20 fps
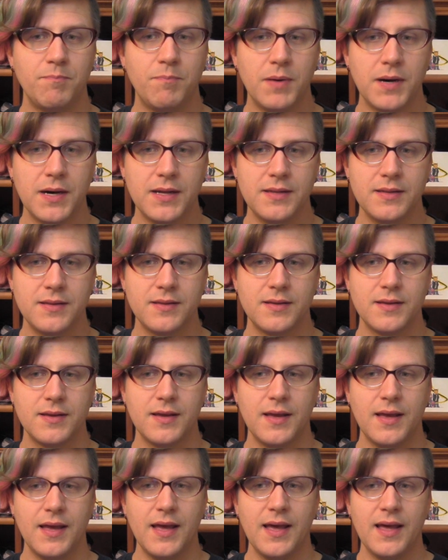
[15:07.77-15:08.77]
But
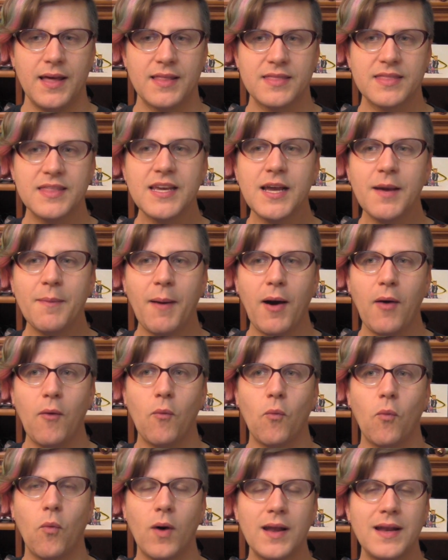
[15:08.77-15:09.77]
Think
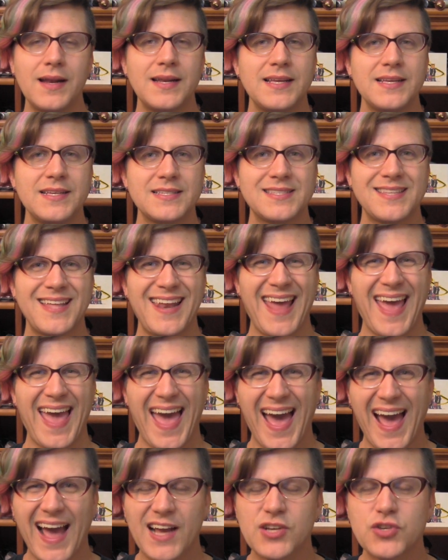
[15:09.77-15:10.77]
about what it is that
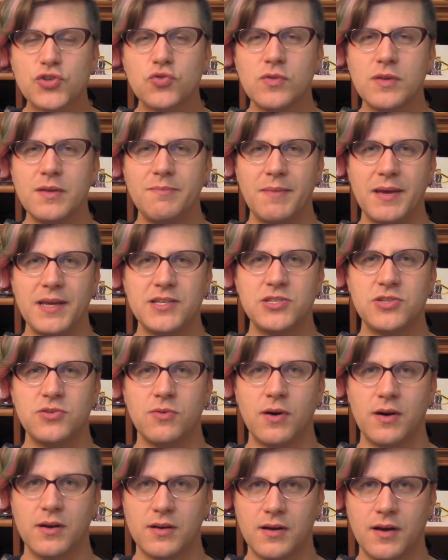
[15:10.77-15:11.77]
actually makes
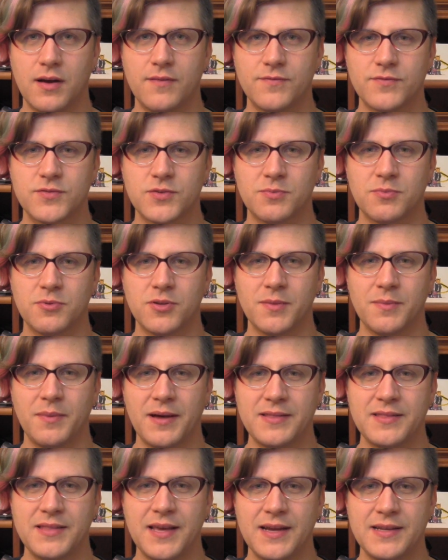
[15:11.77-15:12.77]
you uncomfortable
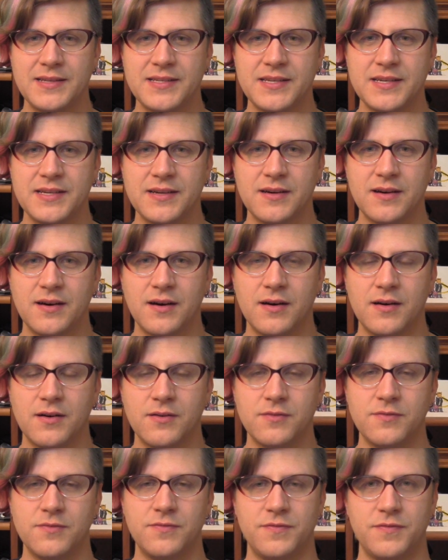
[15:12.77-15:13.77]
about the idea
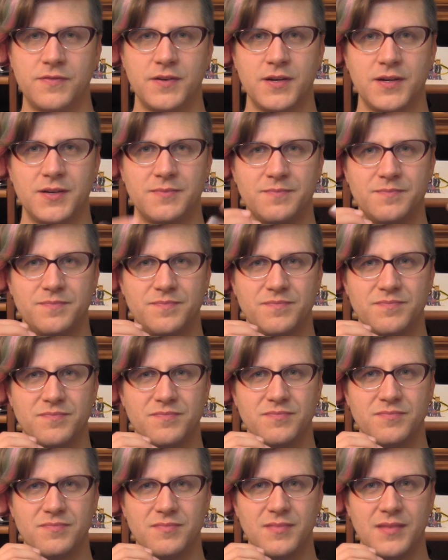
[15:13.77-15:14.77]
of
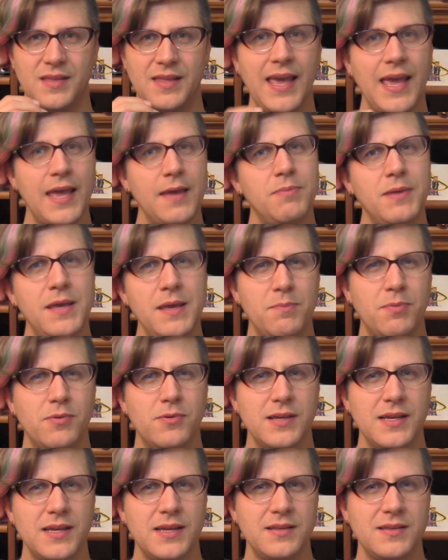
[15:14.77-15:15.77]
gay
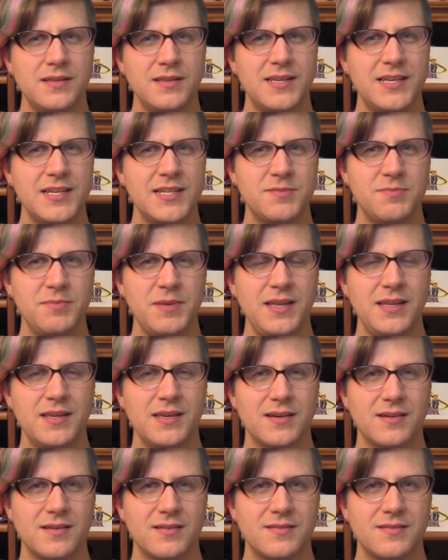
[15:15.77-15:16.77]
people in kids'
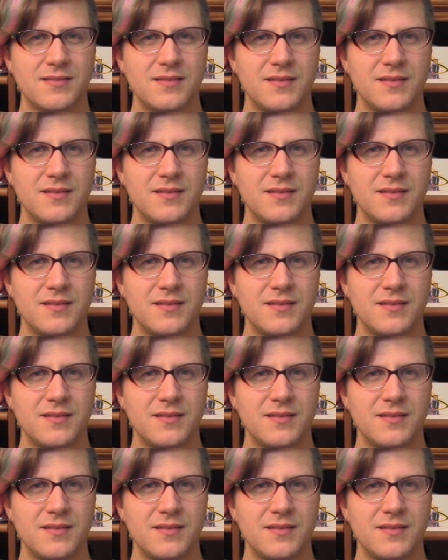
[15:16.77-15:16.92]
media.